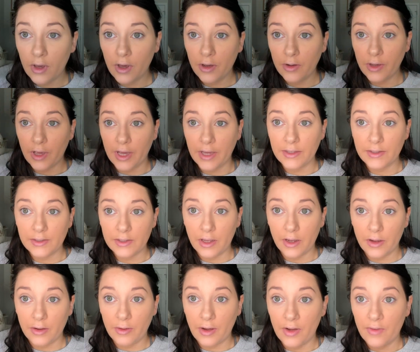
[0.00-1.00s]
Okay, so
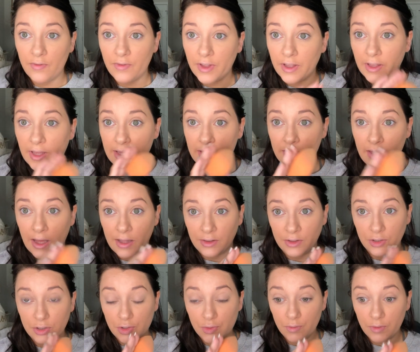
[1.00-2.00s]
I feel like that
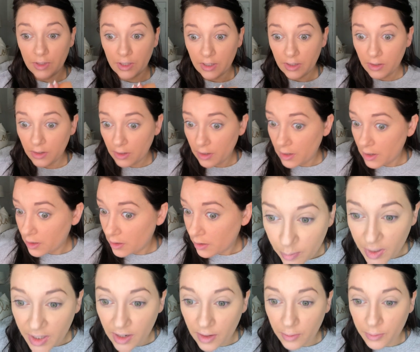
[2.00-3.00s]
looks really good,
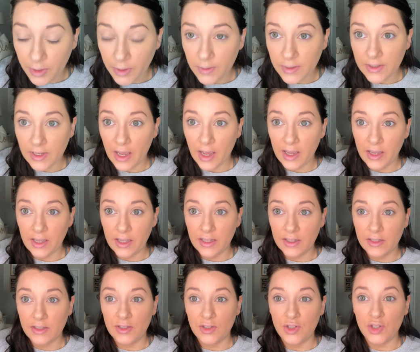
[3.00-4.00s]
but I will say
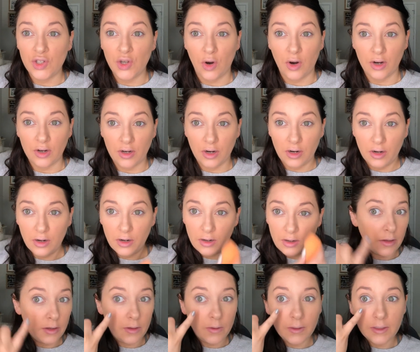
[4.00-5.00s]
it's darker.
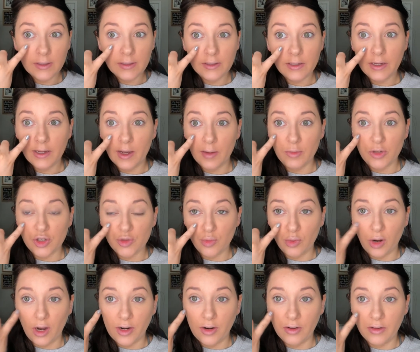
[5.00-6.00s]
You can see how much
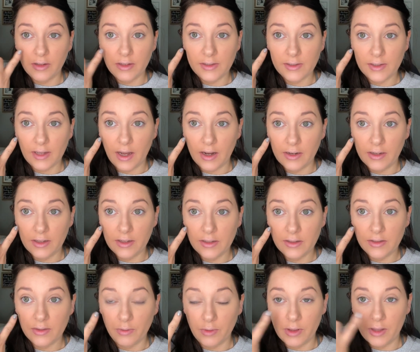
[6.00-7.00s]
brighter this side
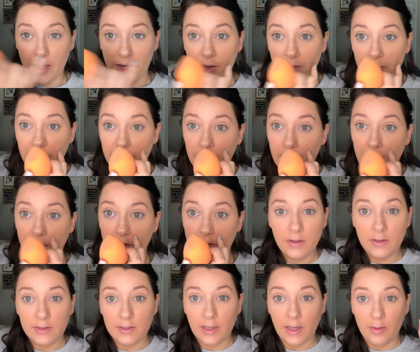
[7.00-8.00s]
is without the
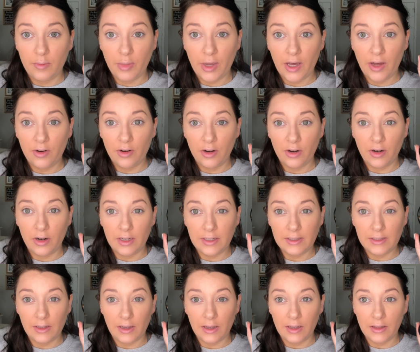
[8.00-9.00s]
setting powder.
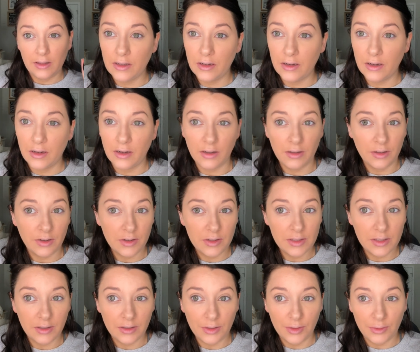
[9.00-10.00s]
It's like color's
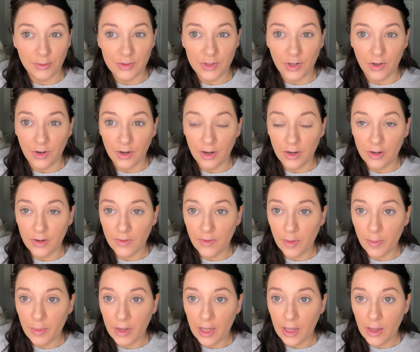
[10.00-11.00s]
a little dark for
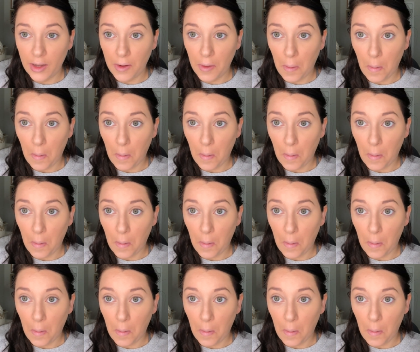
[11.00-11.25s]
me.